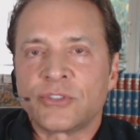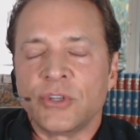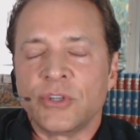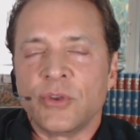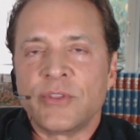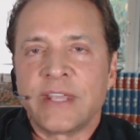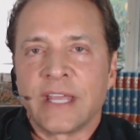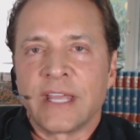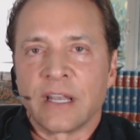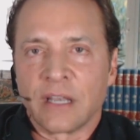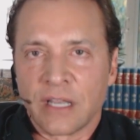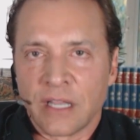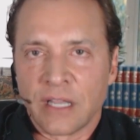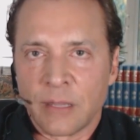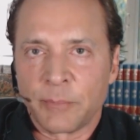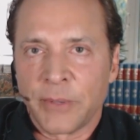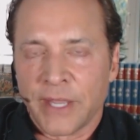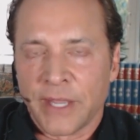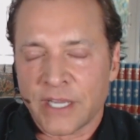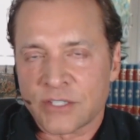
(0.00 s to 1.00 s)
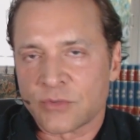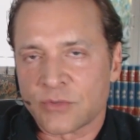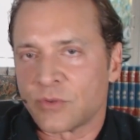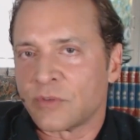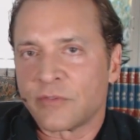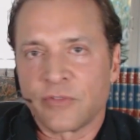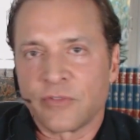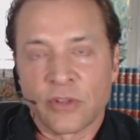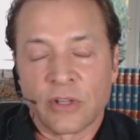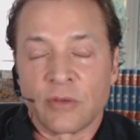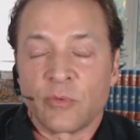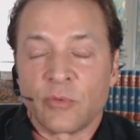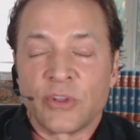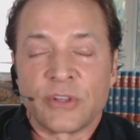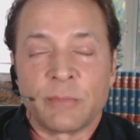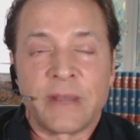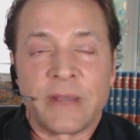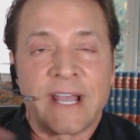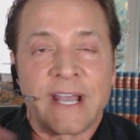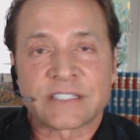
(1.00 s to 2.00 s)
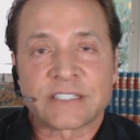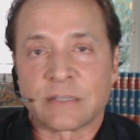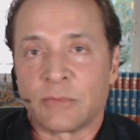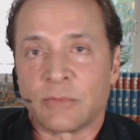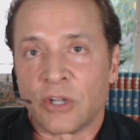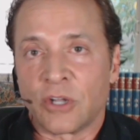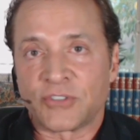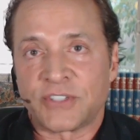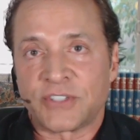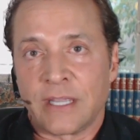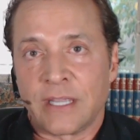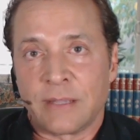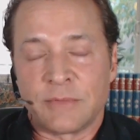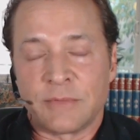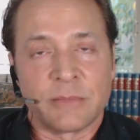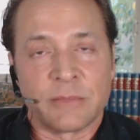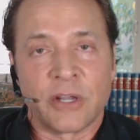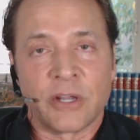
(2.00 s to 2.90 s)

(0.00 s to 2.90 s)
to the Olympics with the basketball team,